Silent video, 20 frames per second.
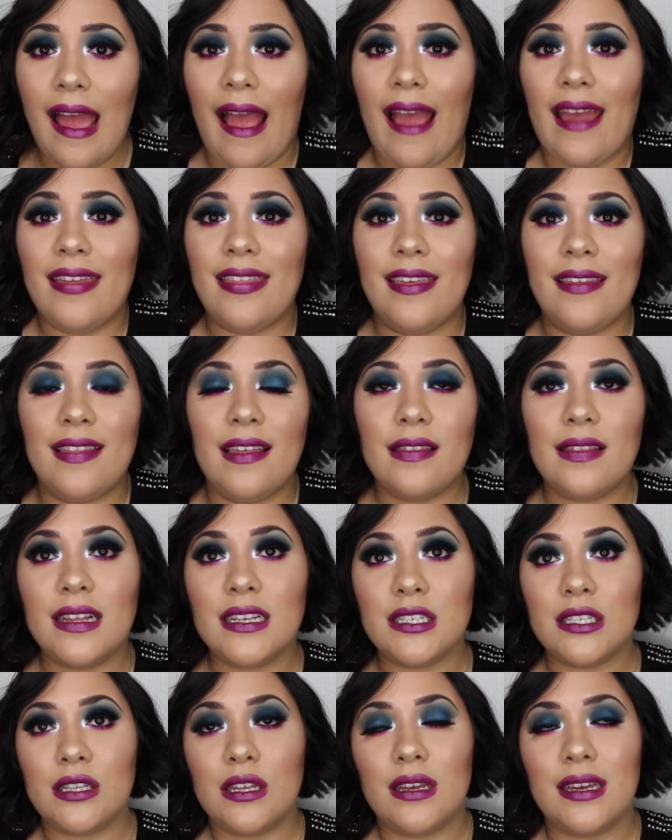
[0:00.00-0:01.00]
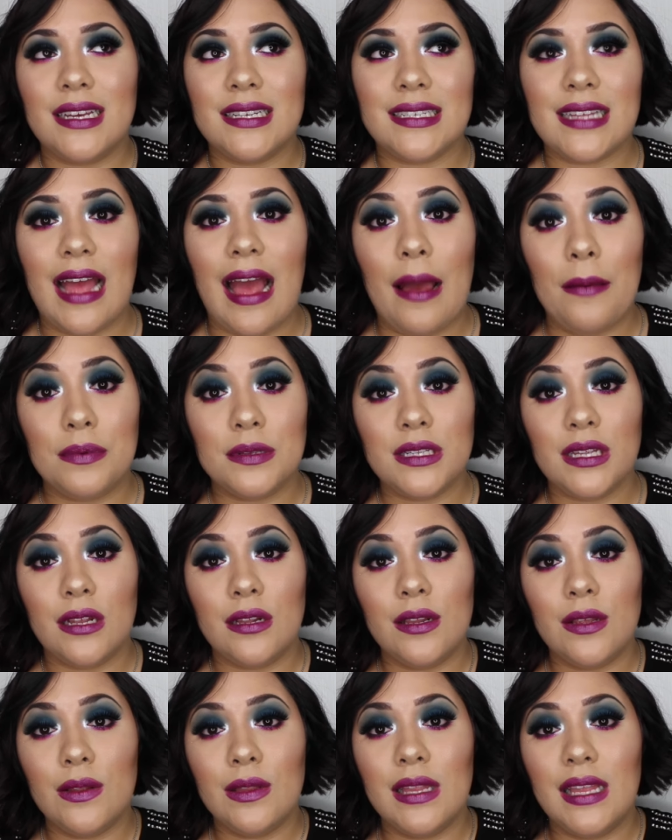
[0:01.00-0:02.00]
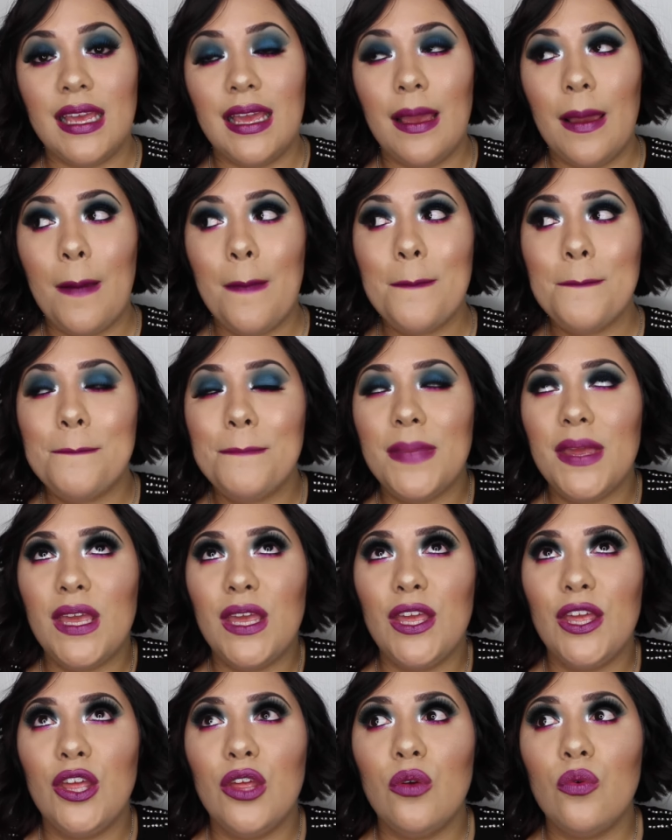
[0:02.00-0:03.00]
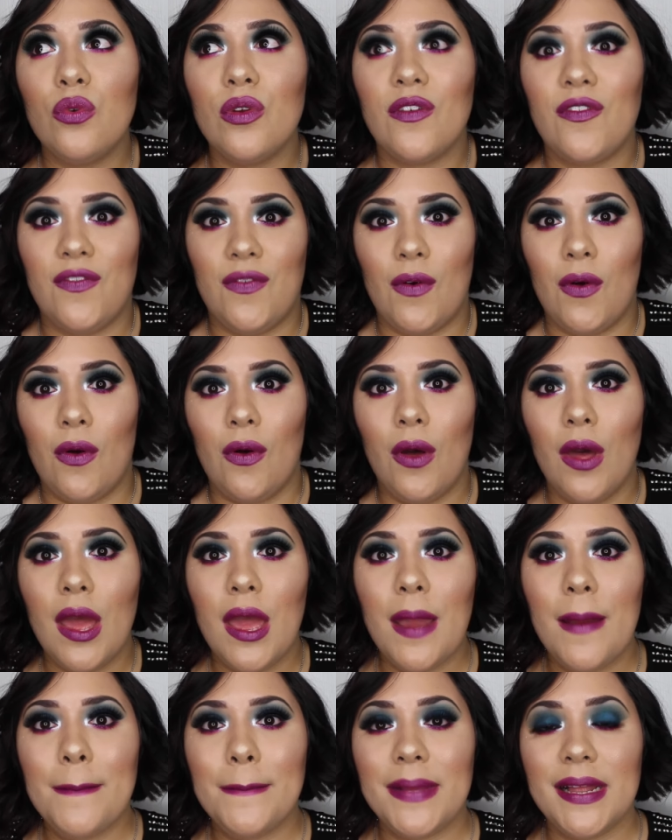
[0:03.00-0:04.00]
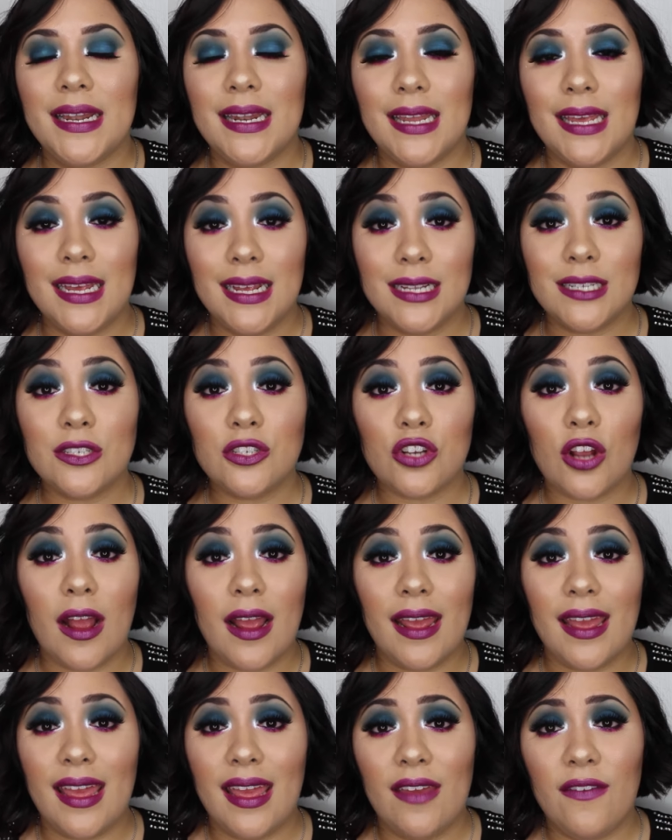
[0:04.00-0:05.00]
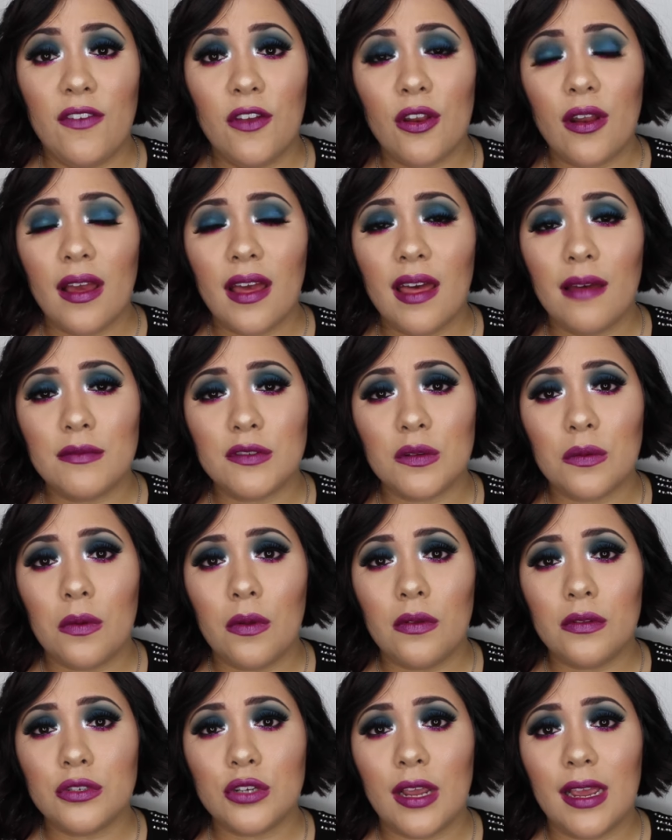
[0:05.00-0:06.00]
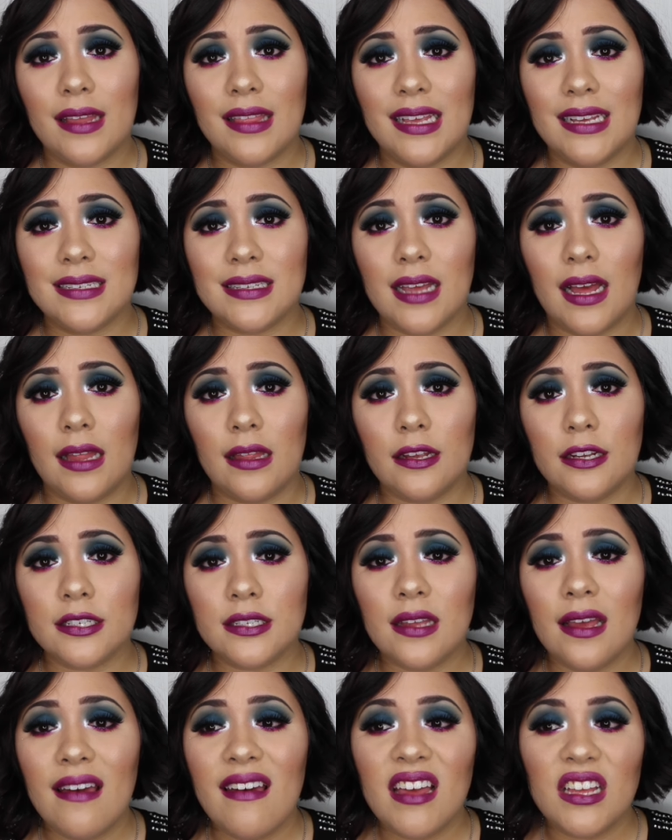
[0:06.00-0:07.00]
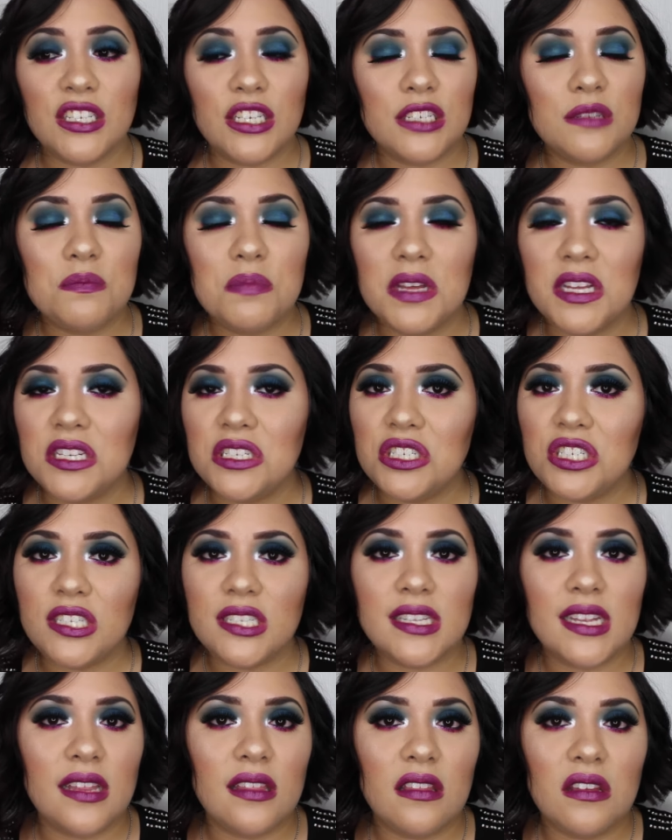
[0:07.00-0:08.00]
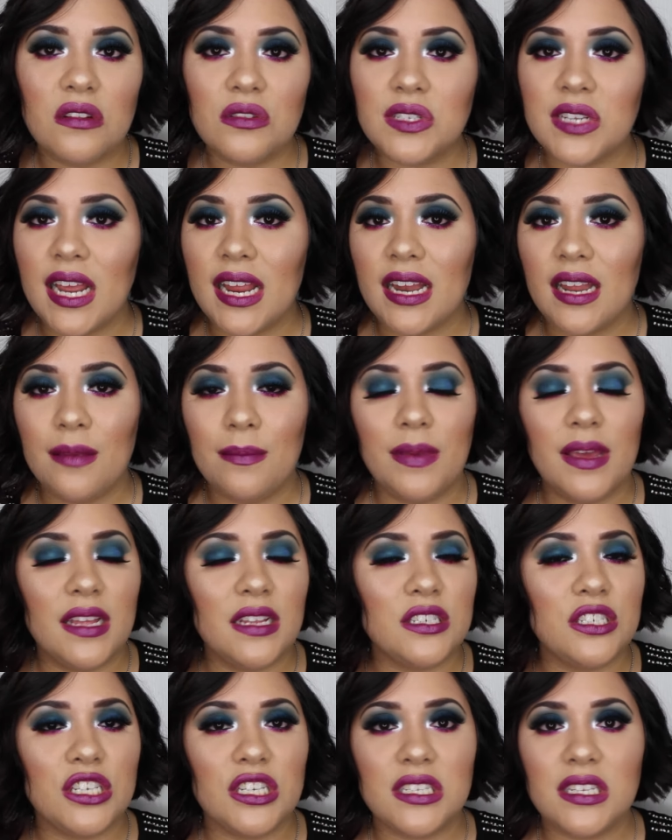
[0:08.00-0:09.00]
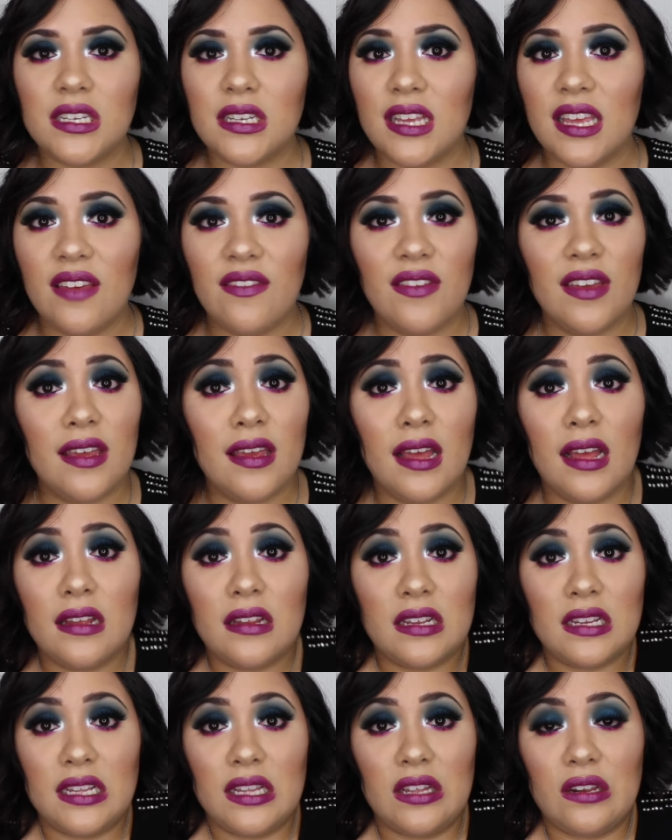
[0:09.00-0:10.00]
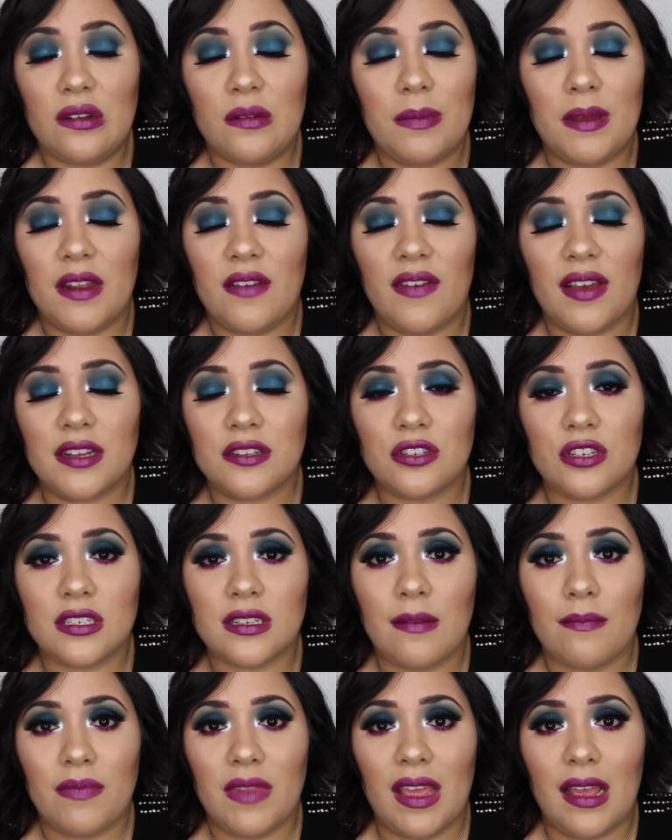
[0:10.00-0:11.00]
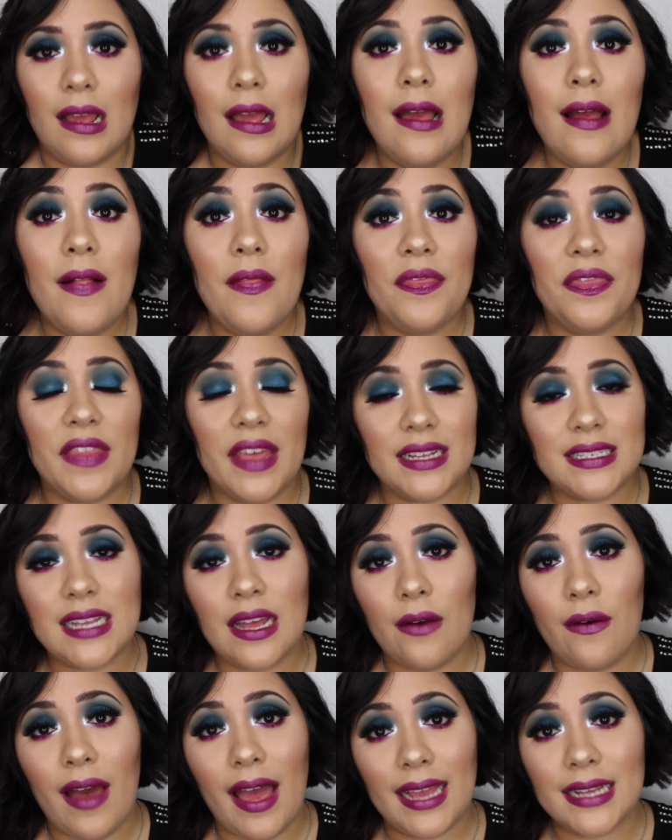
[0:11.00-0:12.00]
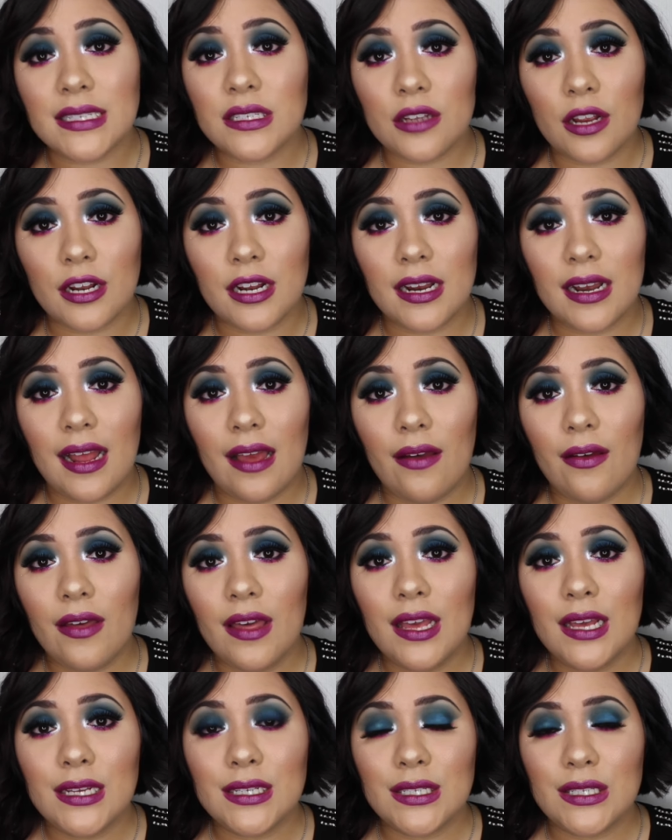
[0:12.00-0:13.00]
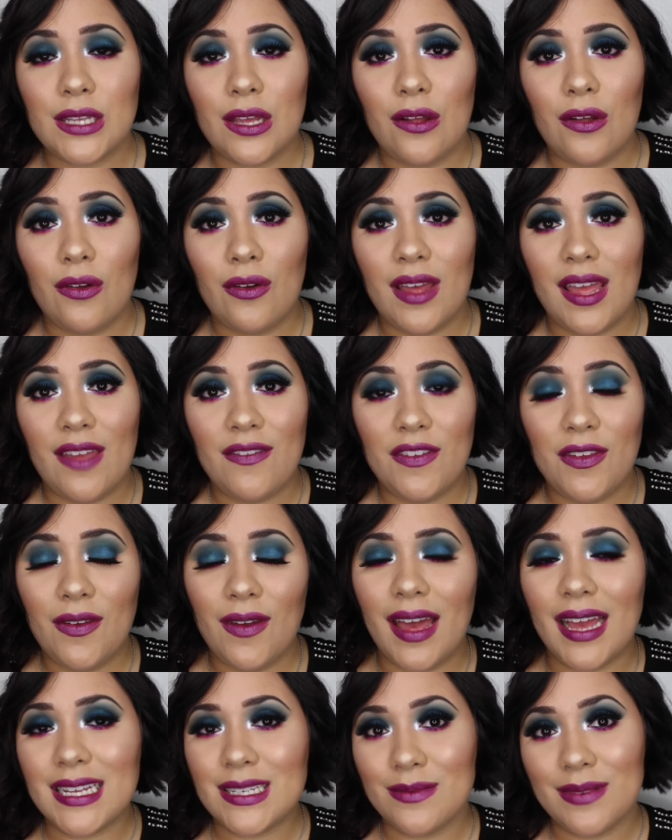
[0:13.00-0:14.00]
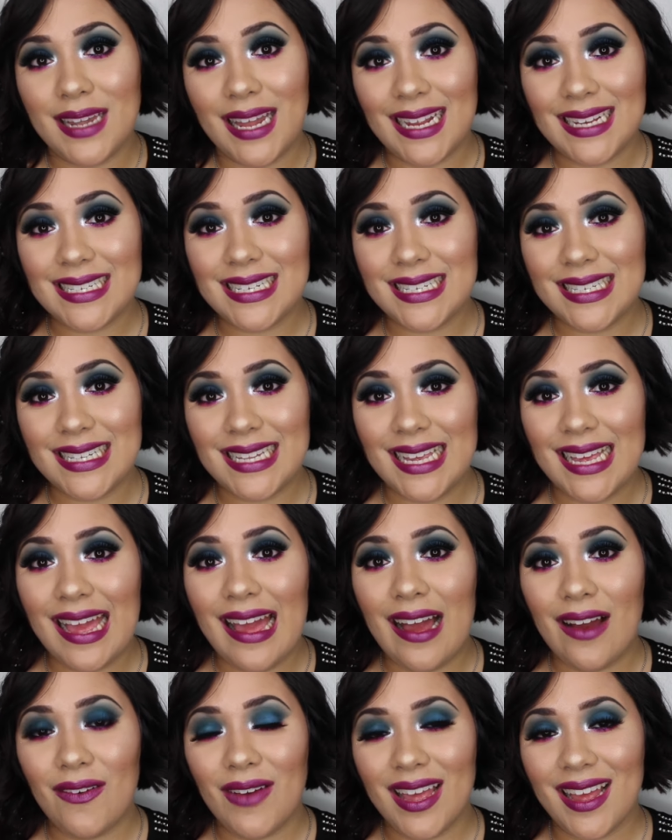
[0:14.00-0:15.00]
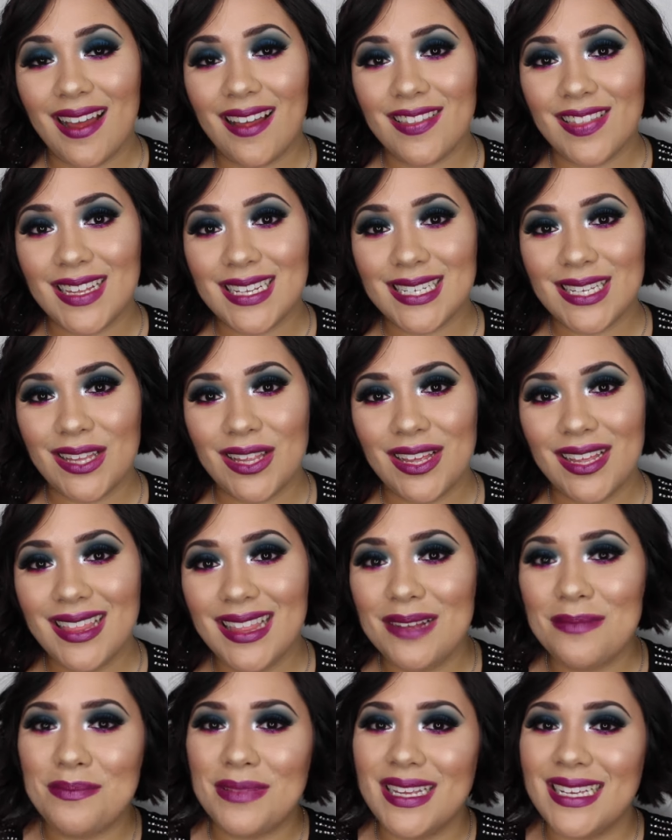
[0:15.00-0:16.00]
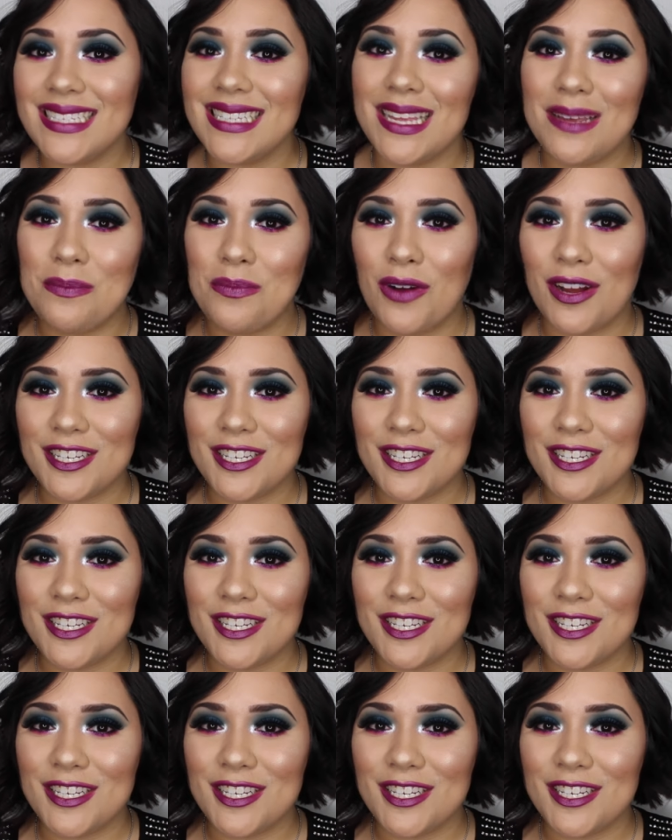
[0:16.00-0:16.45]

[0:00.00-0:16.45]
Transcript: I think that this look is absolutely beautiful. Please try it. If you're not comfortable with trying these colors, just put just a little tiny bit just to give it a little bit of extra something. That's how I started out. So if you guys would like to see how I got this look, then please keep